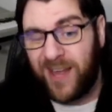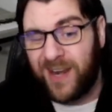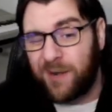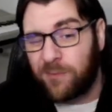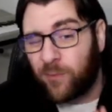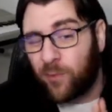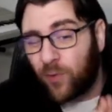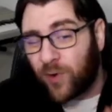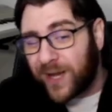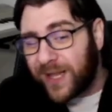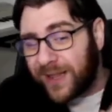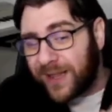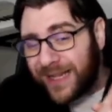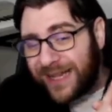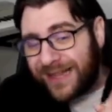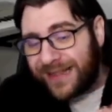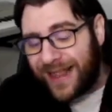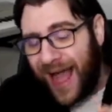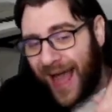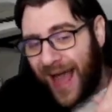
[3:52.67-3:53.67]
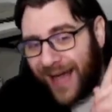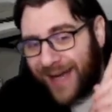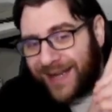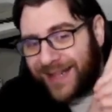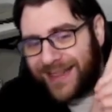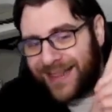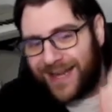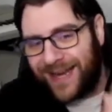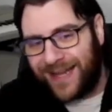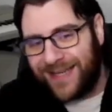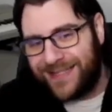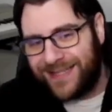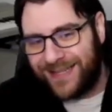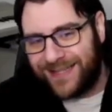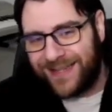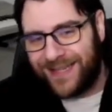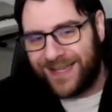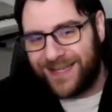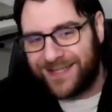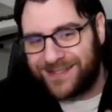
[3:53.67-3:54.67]
And I'm really glad that I
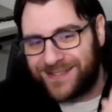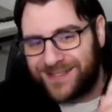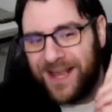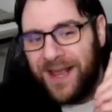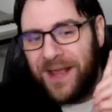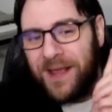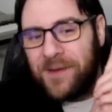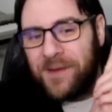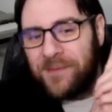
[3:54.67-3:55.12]
did this,